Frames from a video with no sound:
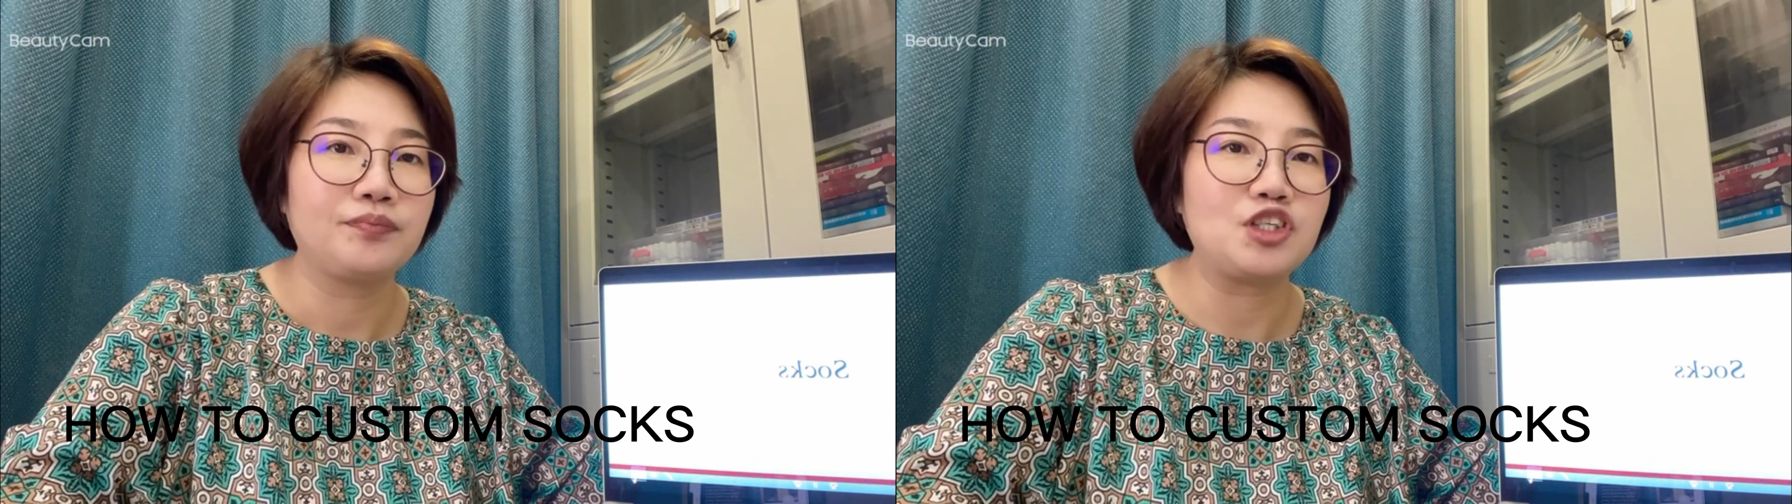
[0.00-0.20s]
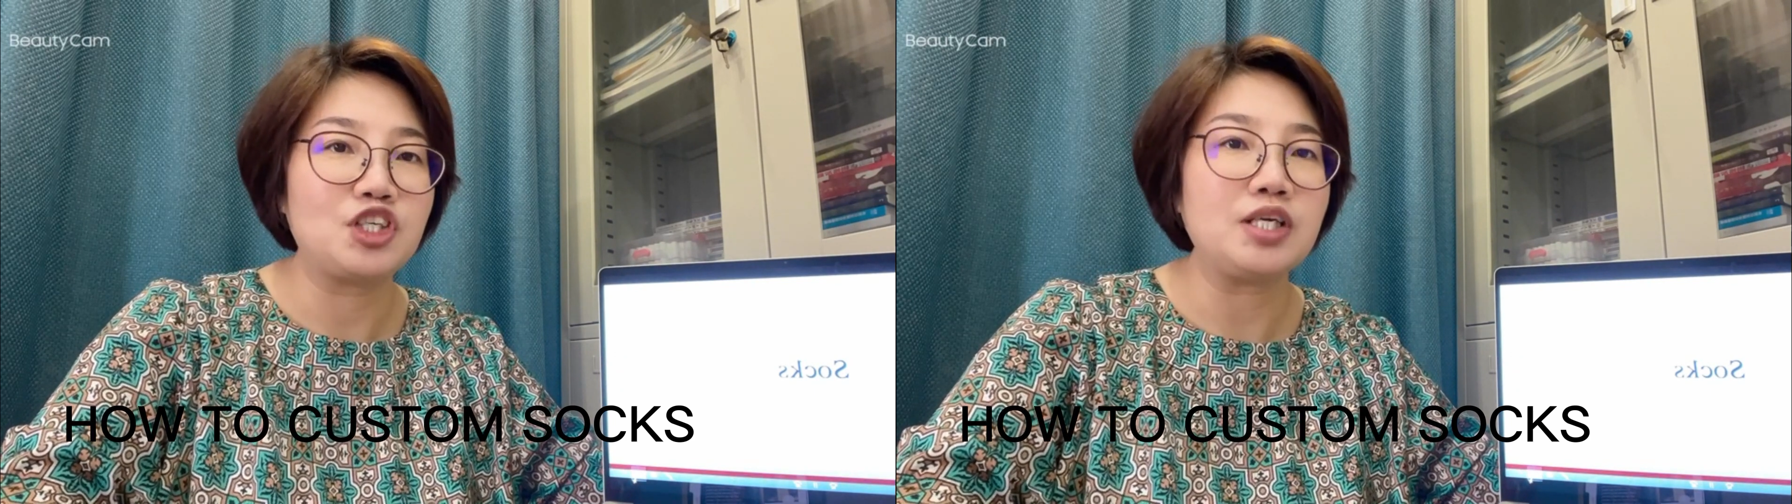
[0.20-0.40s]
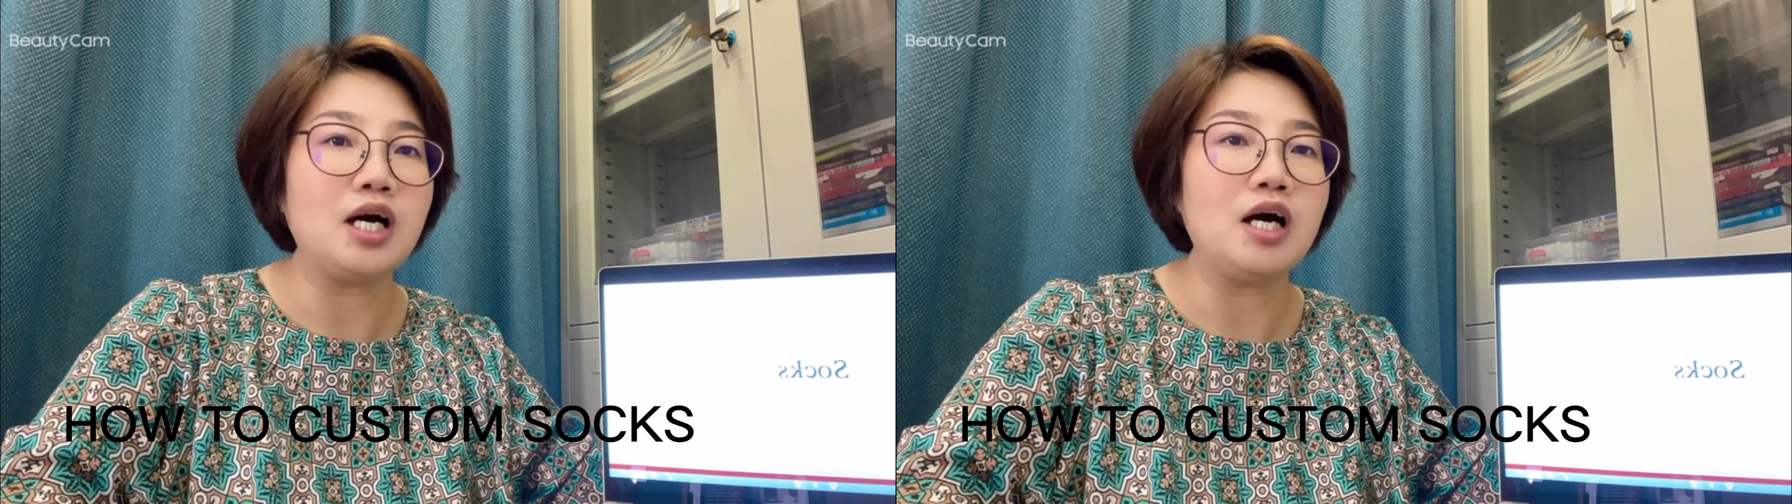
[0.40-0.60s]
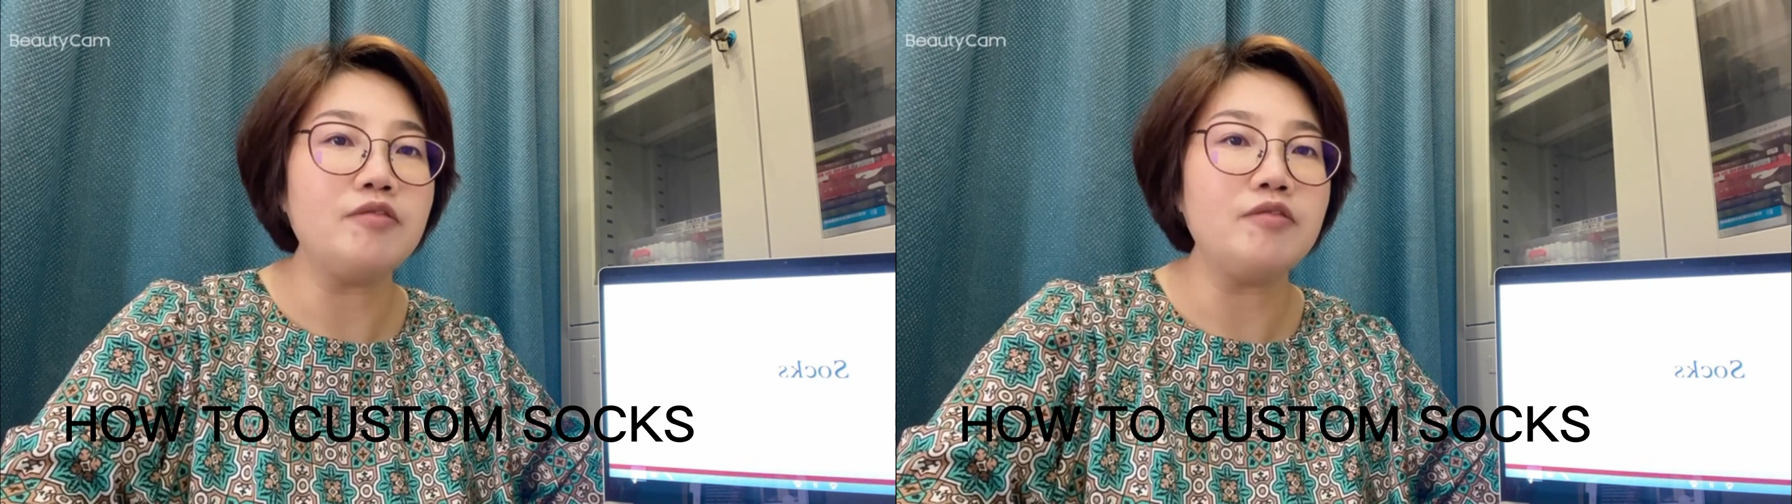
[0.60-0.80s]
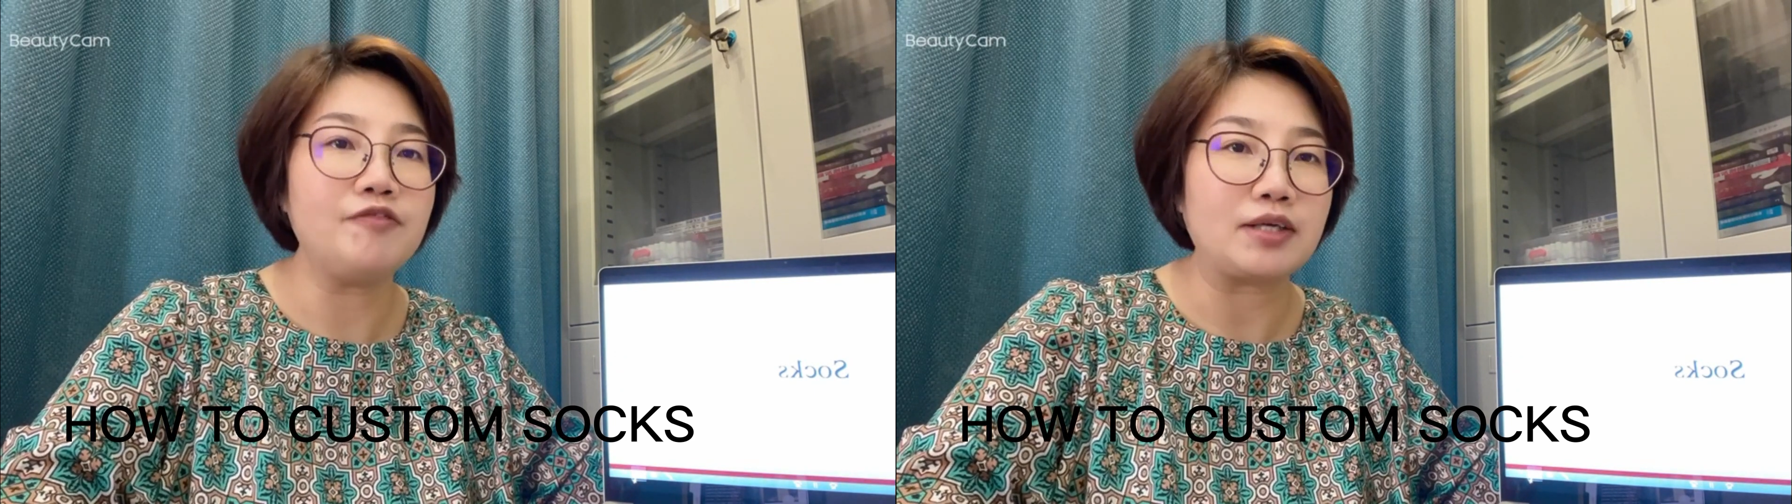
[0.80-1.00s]
Take
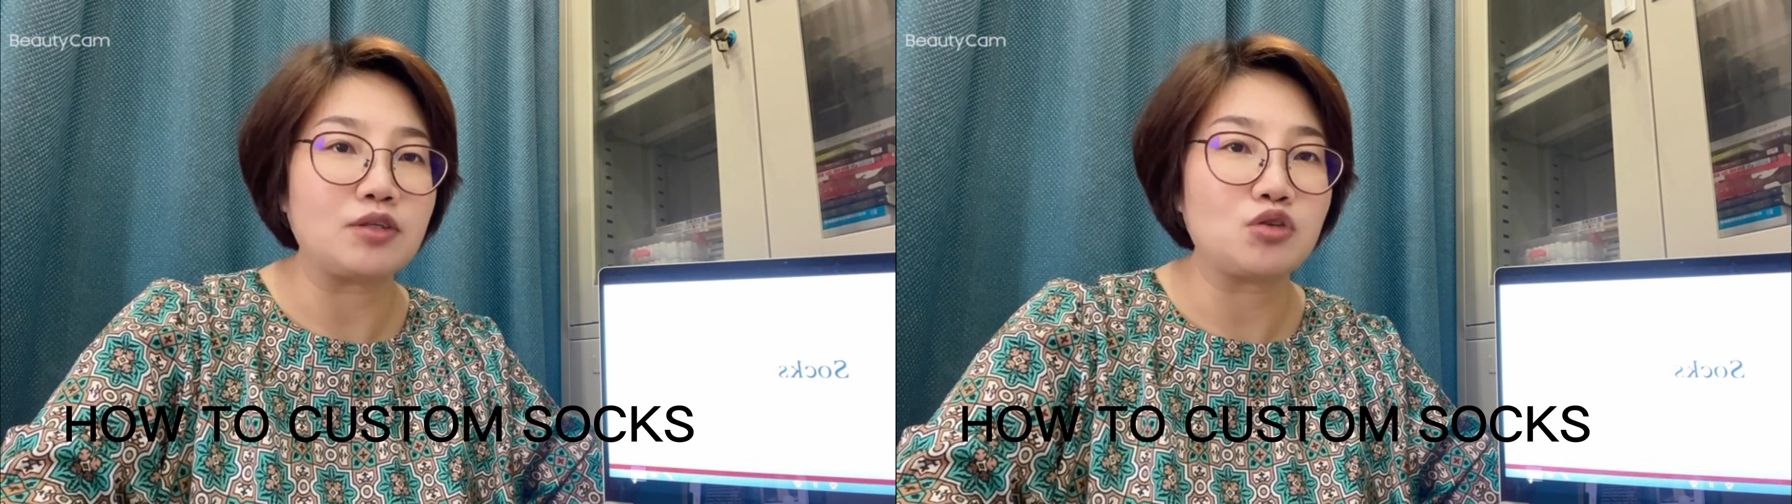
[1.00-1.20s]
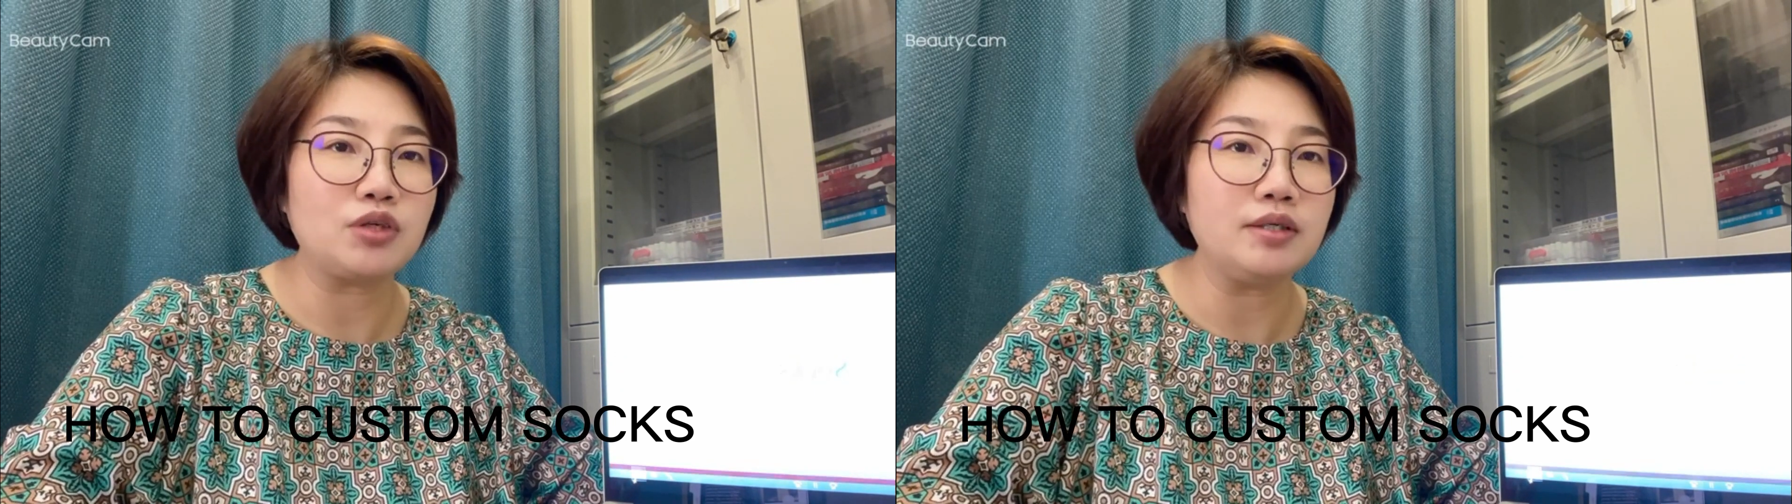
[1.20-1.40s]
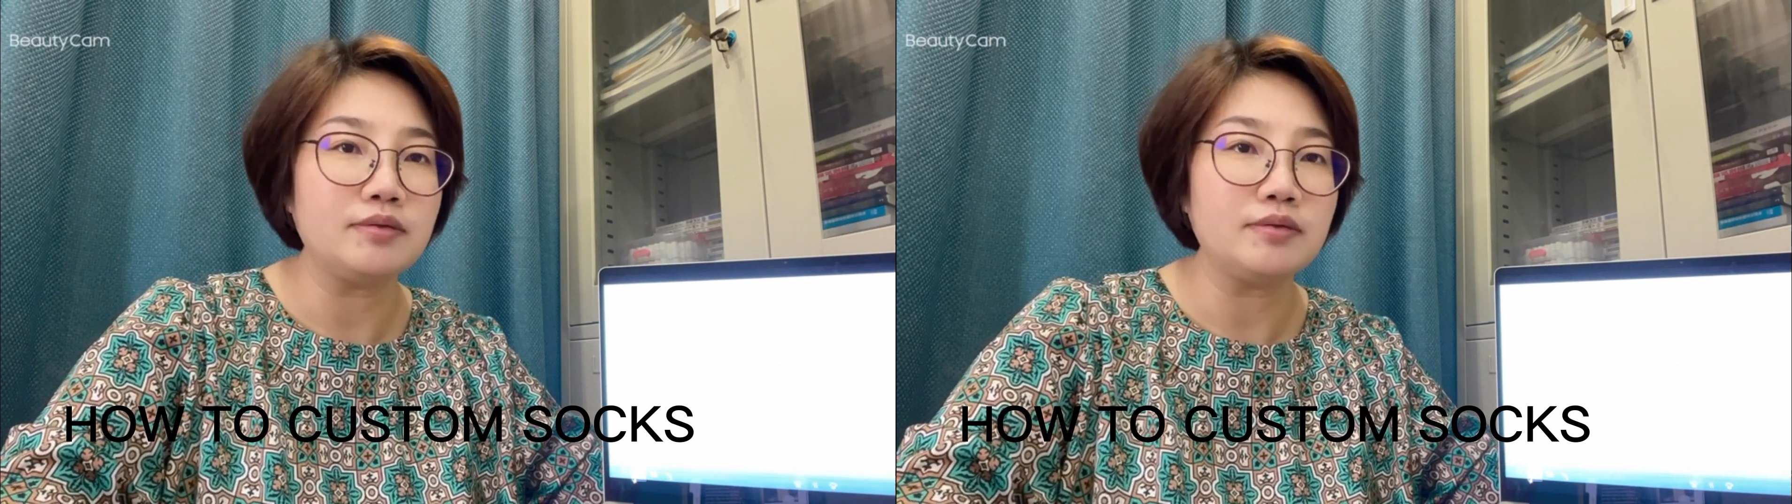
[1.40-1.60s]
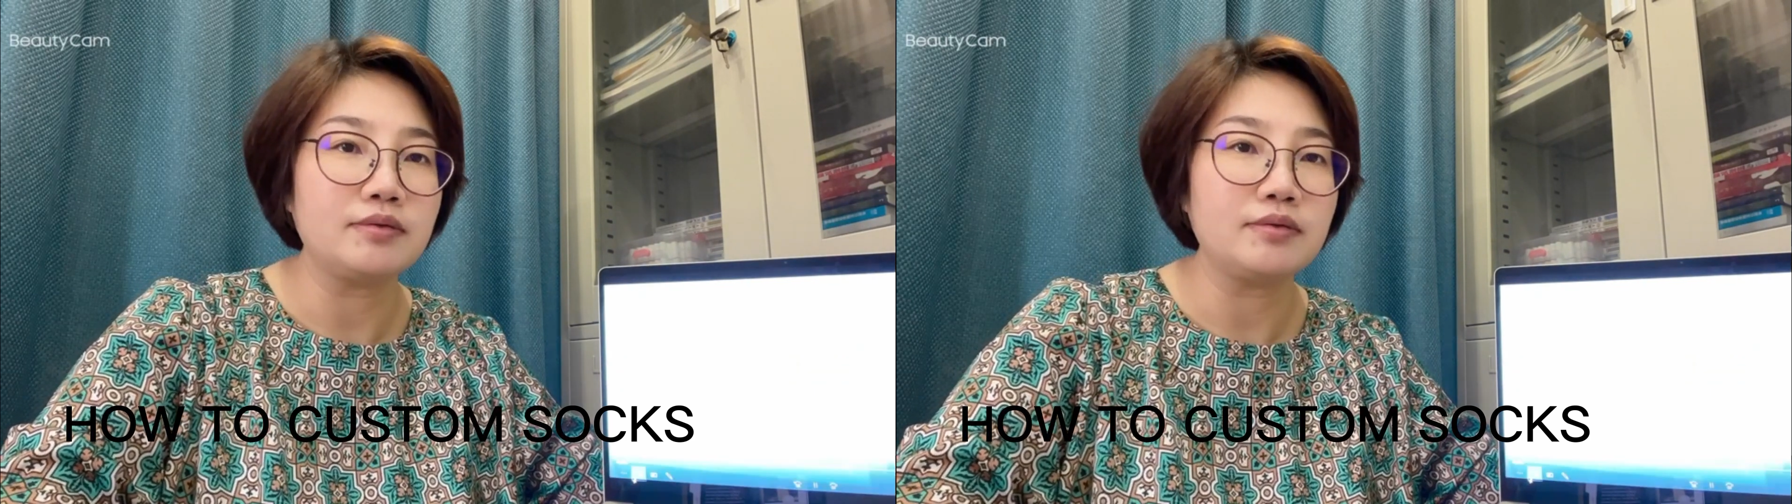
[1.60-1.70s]
our factory